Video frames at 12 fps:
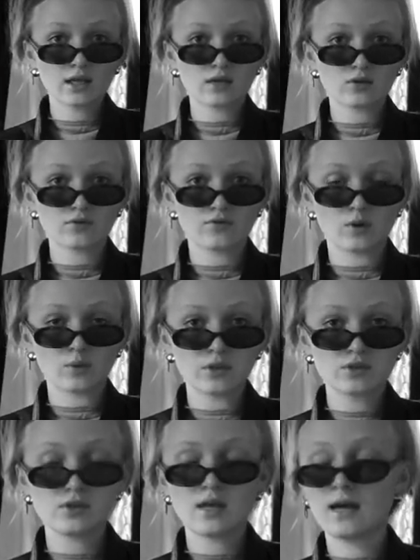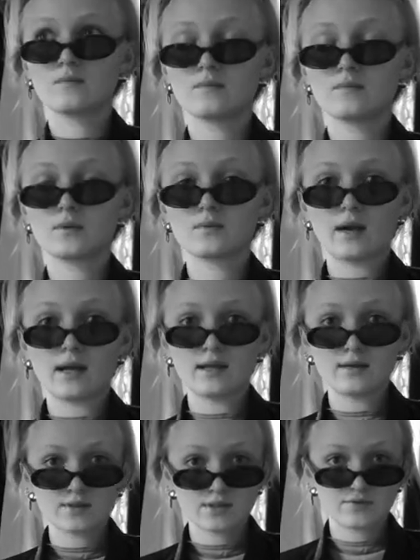and look forward to that. But while
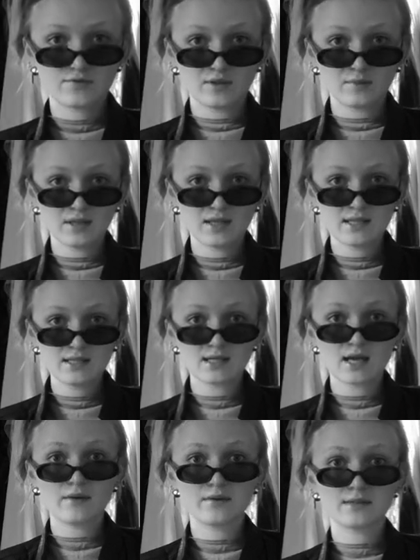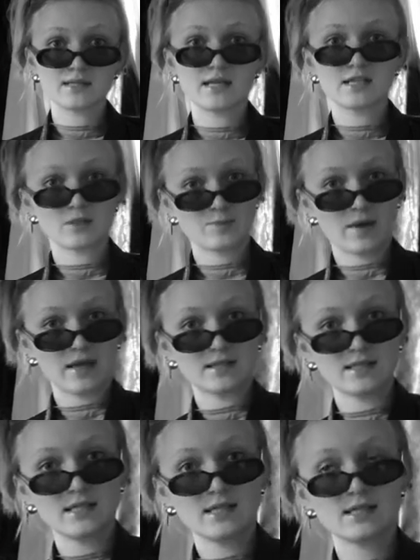I was filming this, I was
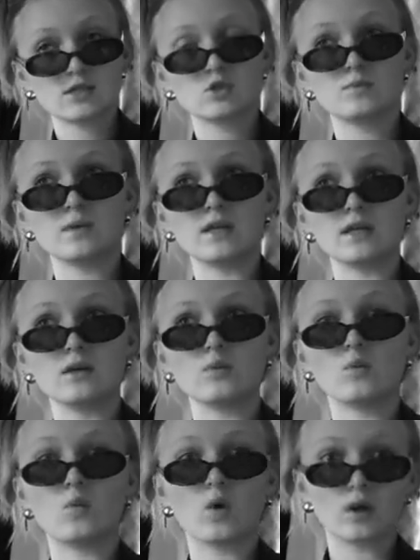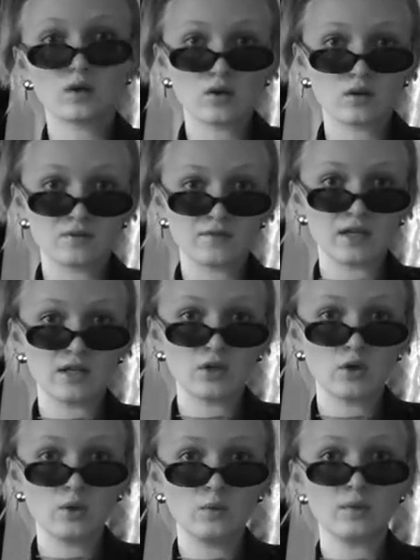expecting it to be one long
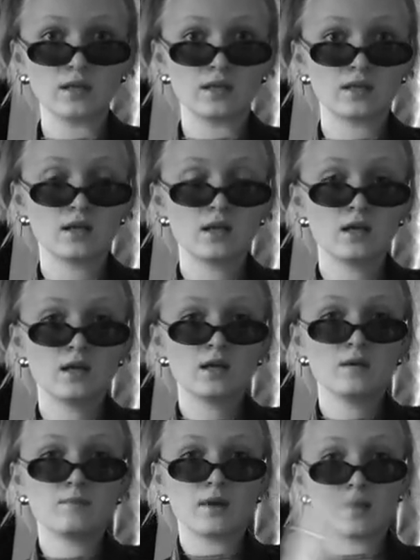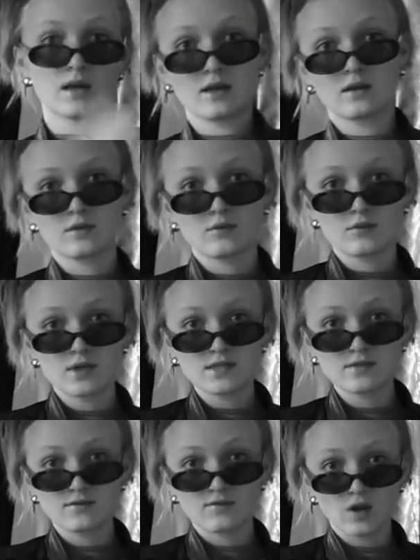video with my
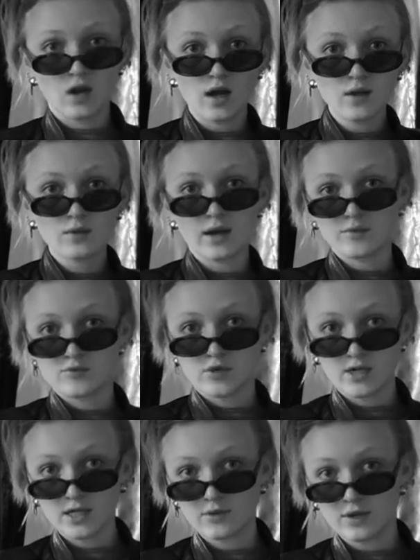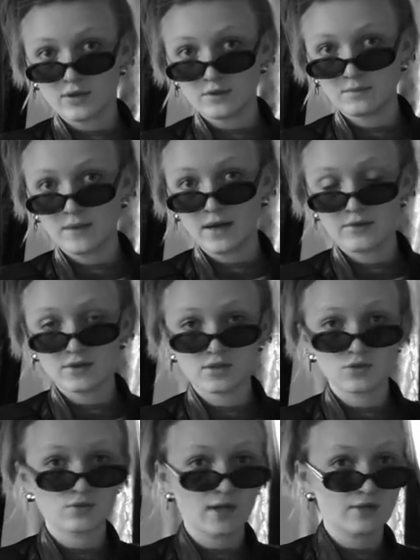recent vlog where I'm running around in Paris
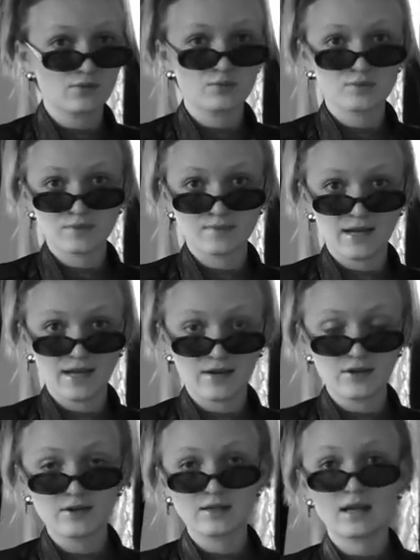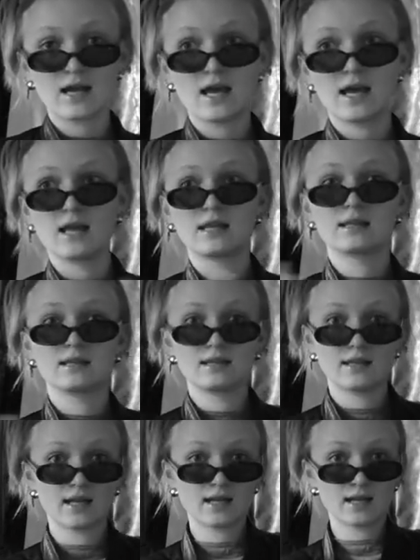trying to prepare and
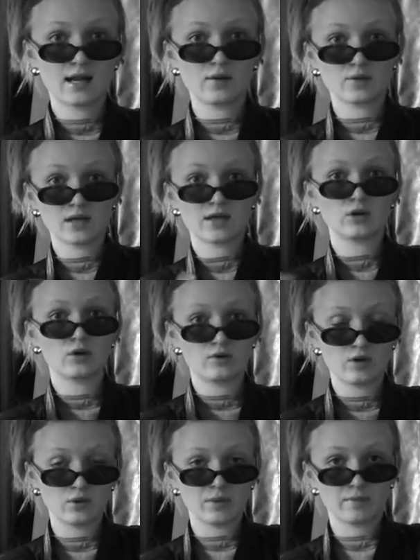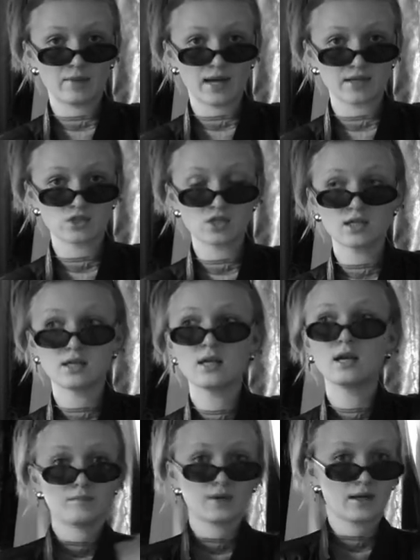then I would like go home and pack shit.
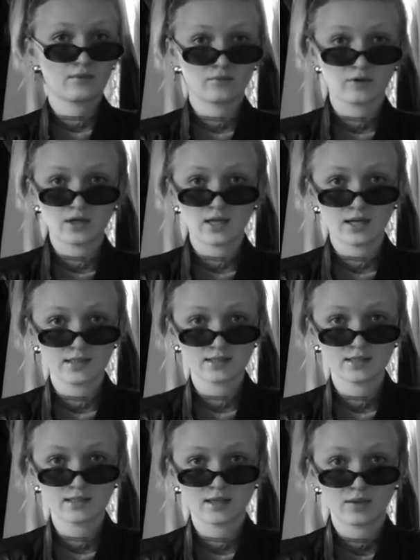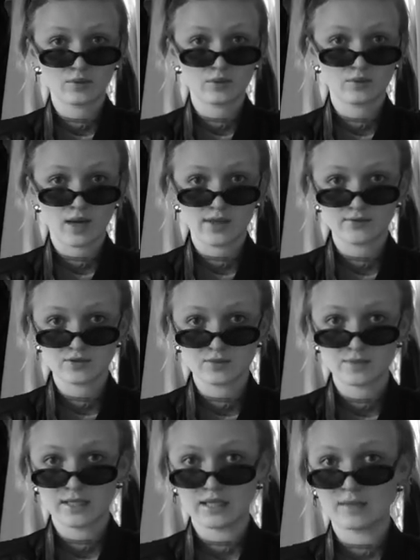But I'm realizing that I would rather
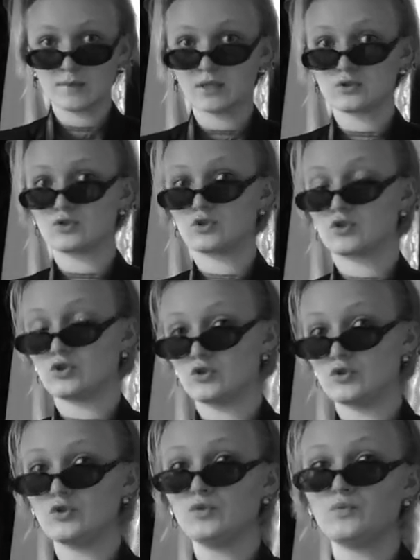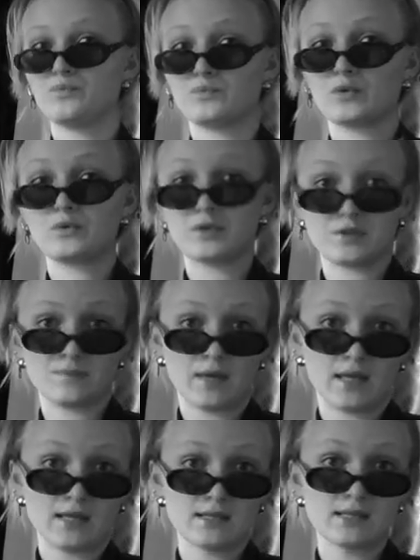split them into two, which
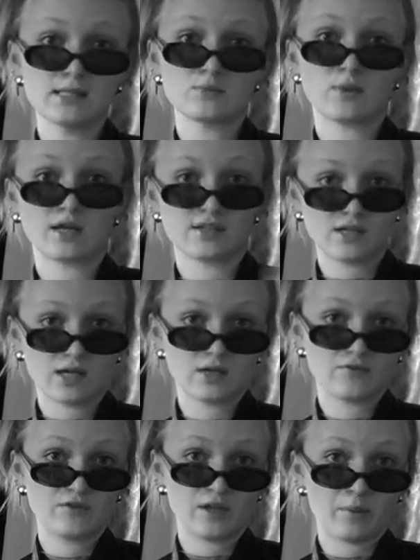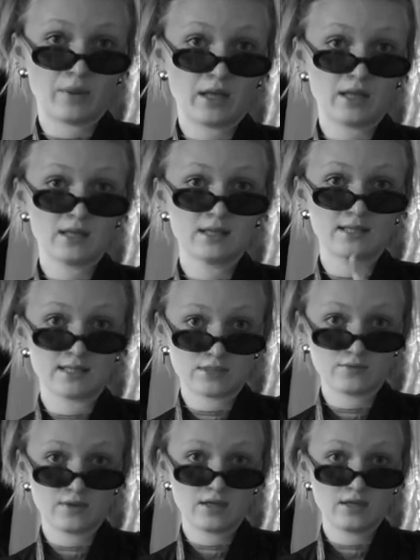means when I started filming this
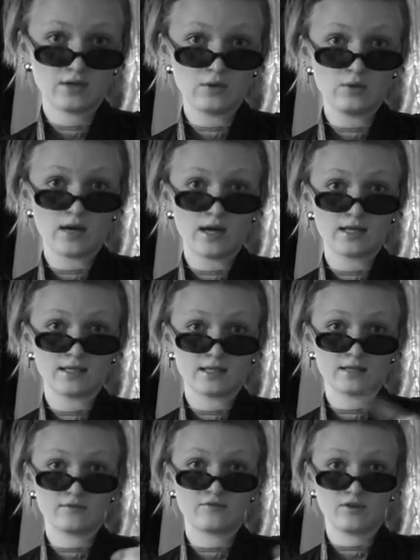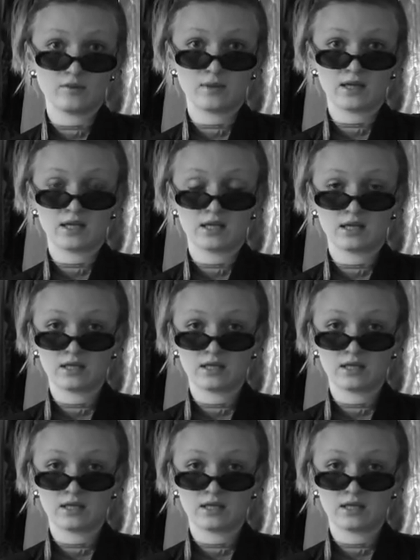video, I didn't film like